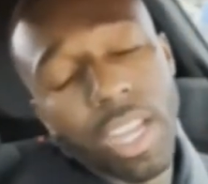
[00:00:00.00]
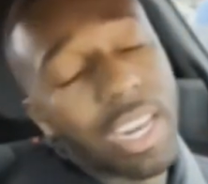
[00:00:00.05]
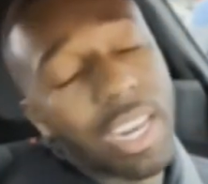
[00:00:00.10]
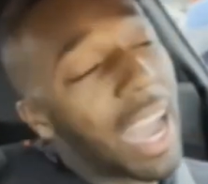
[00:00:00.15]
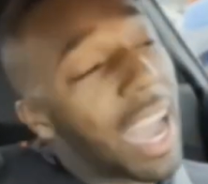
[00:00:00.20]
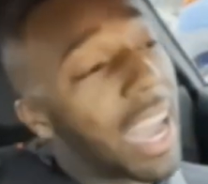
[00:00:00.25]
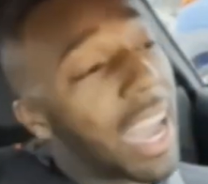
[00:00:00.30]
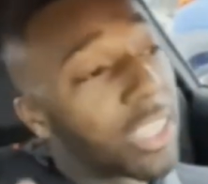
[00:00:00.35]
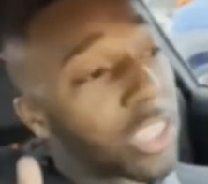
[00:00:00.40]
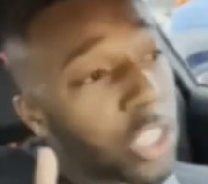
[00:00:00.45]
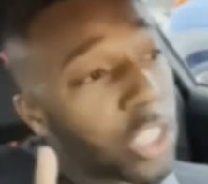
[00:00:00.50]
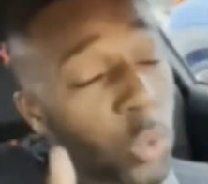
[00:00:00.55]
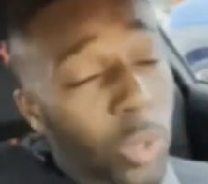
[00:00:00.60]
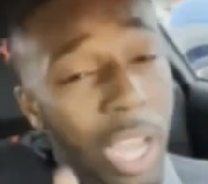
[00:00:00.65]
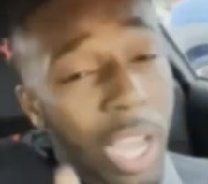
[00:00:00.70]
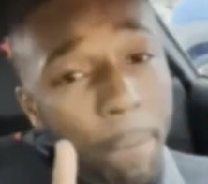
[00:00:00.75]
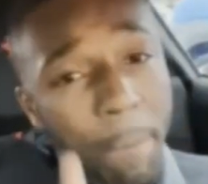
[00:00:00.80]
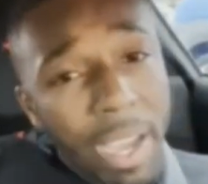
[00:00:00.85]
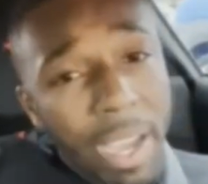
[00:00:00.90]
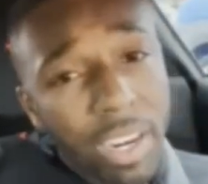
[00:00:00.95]
And as you
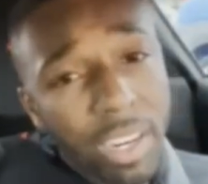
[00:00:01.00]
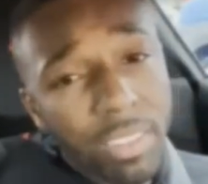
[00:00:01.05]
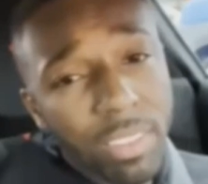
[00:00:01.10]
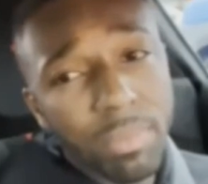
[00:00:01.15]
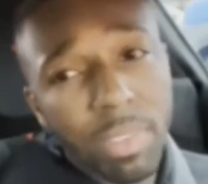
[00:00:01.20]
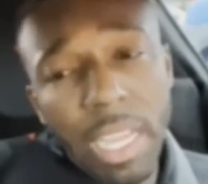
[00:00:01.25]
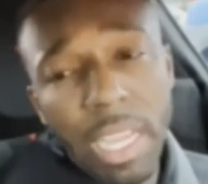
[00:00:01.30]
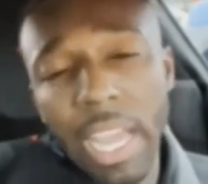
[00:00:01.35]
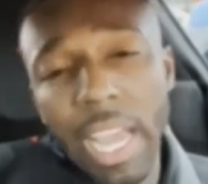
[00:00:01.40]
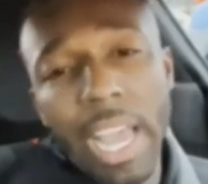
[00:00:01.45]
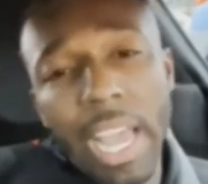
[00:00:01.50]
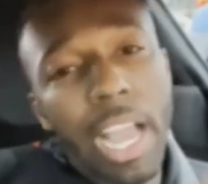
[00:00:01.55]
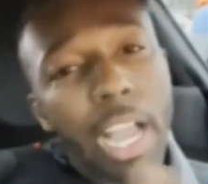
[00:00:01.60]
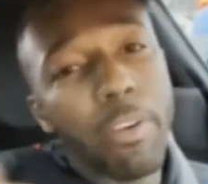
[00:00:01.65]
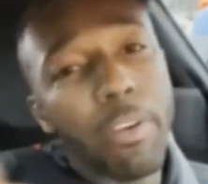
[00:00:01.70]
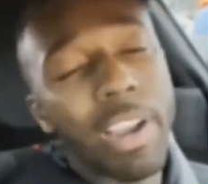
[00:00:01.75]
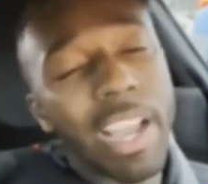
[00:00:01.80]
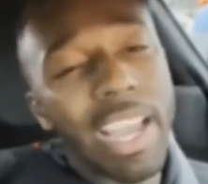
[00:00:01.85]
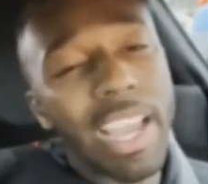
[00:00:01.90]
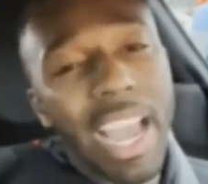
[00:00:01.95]
get better,
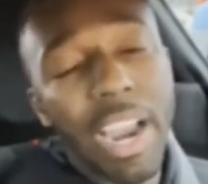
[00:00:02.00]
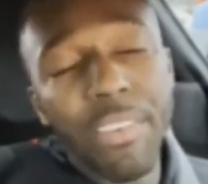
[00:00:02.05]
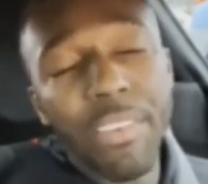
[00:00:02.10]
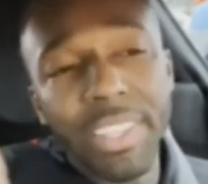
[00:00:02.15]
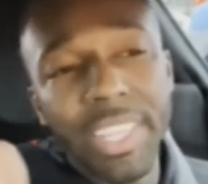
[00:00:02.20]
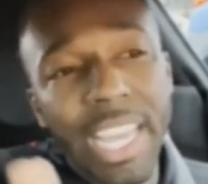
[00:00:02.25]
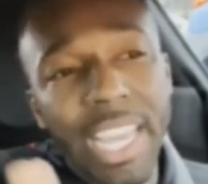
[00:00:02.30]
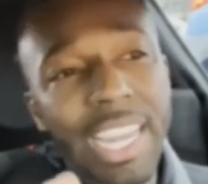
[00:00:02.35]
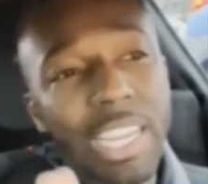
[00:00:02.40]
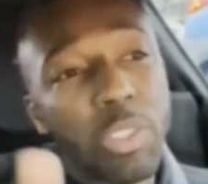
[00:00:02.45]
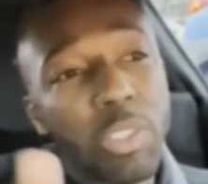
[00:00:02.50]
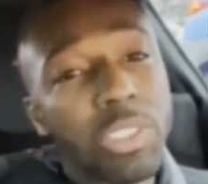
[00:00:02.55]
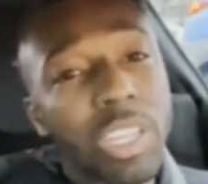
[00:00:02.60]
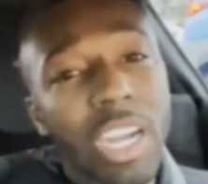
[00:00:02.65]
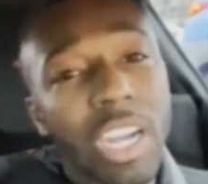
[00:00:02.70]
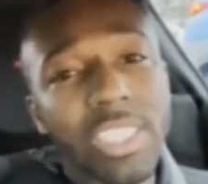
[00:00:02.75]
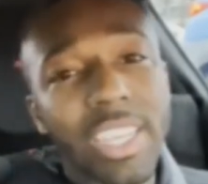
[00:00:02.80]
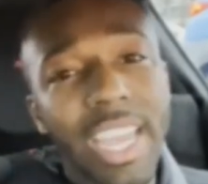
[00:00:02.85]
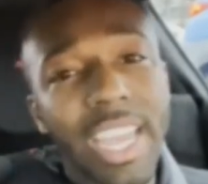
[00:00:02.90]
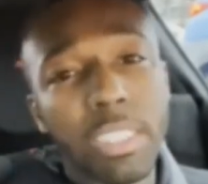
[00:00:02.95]
everything that you
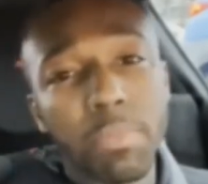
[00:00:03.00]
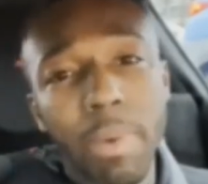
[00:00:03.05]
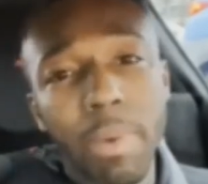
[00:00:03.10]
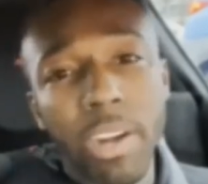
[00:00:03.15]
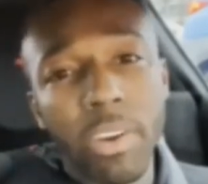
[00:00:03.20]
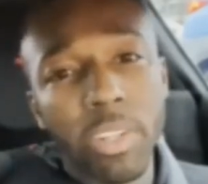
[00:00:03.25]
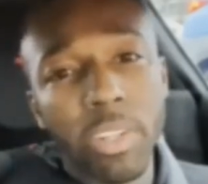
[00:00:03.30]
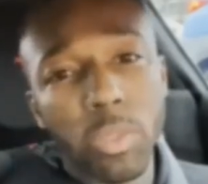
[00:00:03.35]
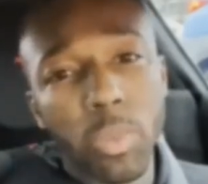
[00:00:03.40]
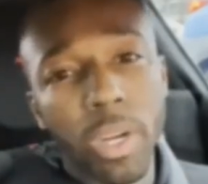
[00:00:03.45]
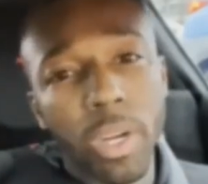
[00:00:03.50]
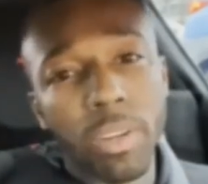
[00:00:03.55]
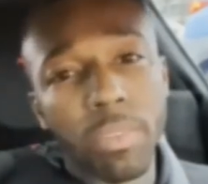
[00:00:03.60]
touch gets better as well.